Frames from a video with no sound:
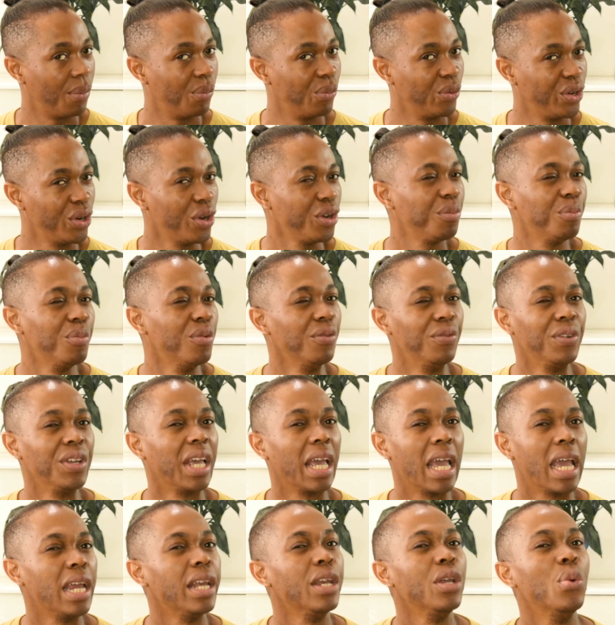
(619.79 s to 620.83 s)
We're not
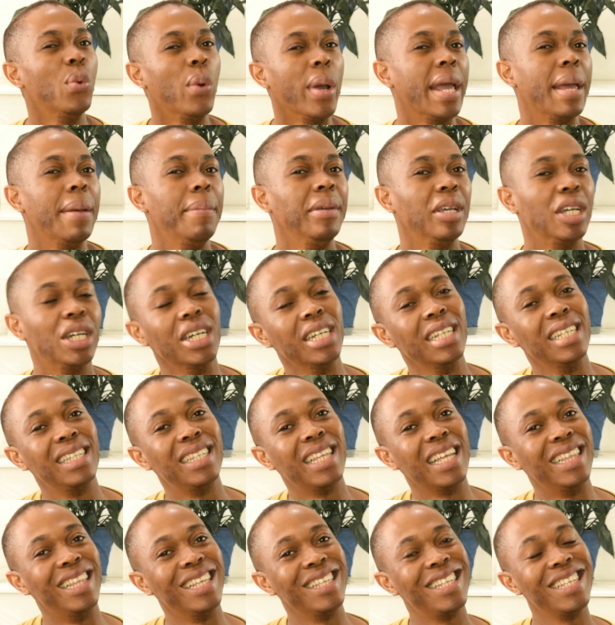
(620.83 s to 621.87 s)
moving anywhere because
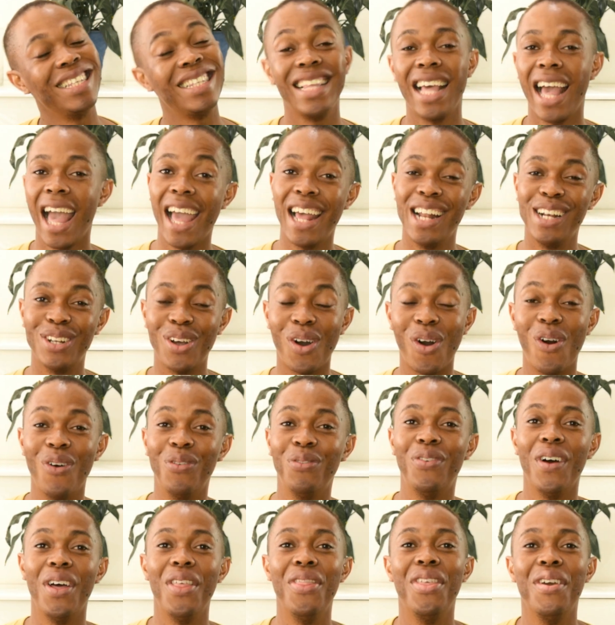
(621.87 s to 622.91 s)
this is the end
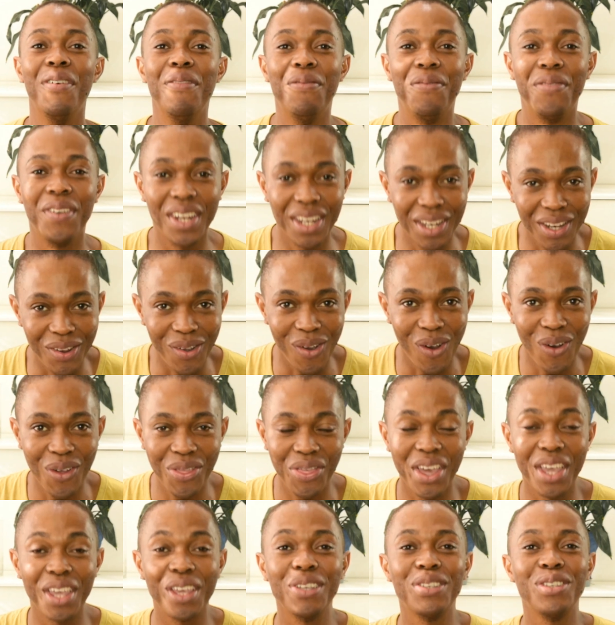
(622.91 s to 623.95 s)
of the video.
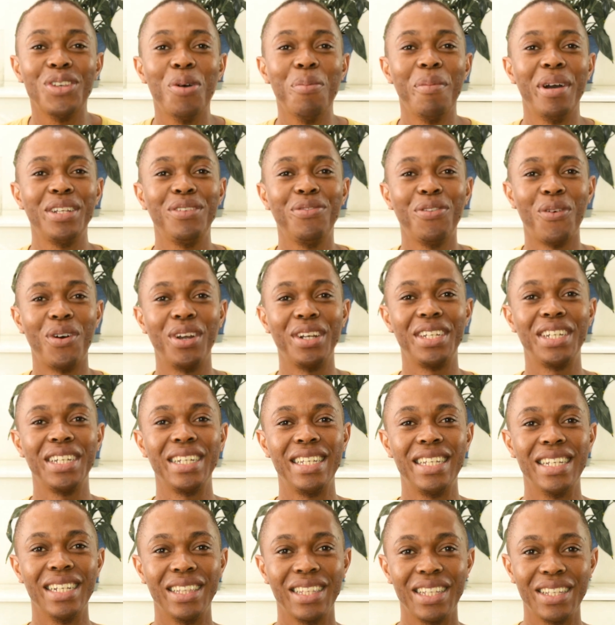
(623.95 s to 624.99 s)
Thank you so much for watching
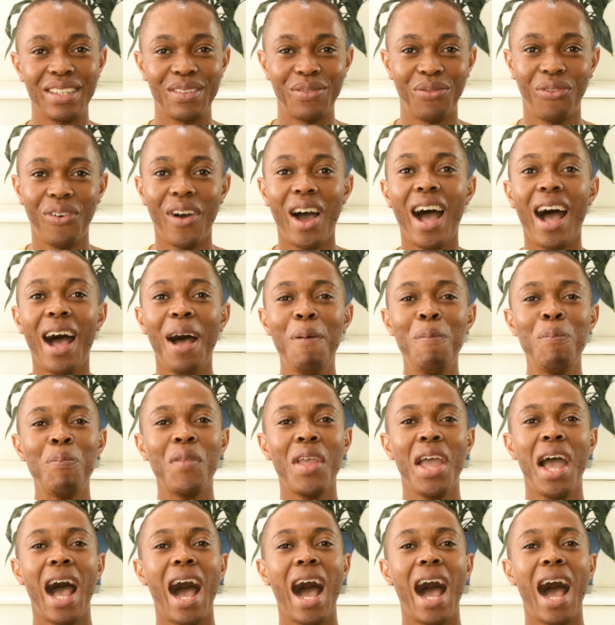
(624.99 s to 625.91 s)
till this far.